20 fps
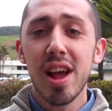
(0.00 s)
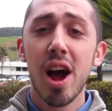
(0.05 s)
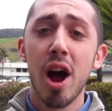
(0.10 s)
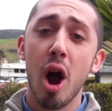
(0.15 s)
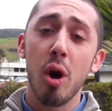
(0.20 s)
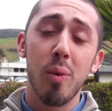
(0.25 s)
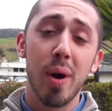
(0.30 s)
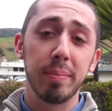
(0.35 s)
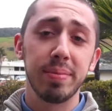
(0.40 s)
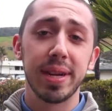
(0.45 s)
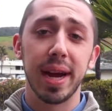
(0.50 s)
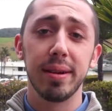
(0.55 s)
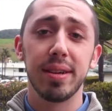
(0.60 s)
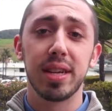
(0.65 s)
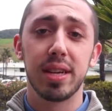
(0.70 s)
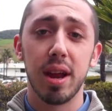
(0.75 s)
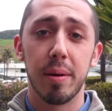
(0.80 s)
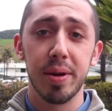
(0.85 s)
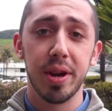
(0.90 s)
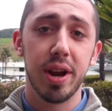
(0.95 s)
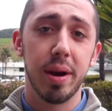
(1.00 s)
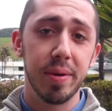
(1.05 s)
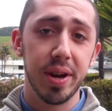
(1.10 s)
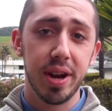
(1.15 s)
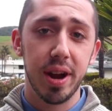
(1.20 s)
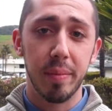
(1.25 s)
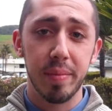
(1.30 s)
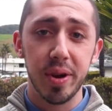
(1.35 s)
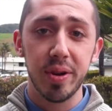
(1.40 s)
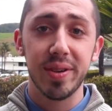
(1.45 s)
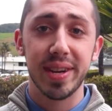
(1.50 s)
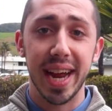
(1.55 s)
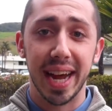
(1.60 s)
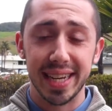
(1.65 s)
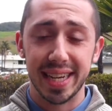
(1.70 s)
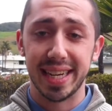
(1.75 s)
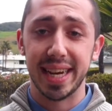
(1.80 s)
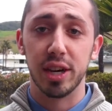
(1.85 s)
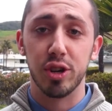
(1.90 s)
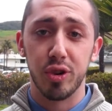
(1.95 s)
Uh, our website's
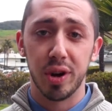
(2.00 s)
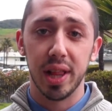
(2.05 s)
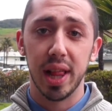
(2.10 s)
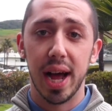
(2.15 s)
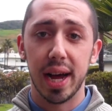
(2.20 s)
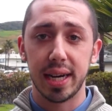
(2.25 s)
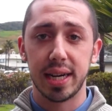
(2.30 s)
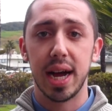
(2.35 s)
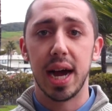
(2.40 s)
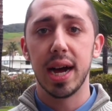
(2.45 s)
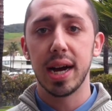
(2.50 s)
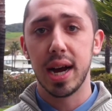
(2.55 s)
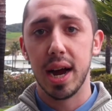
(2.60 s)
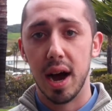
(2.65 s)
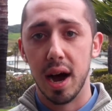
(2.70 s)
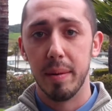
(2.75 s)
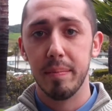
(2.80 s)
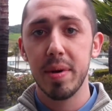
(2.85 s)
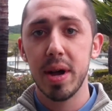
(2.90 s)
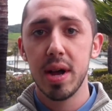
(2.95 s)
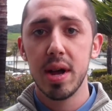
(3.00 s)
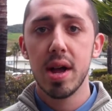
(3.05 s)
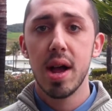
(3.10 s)
www.sentrilock.com.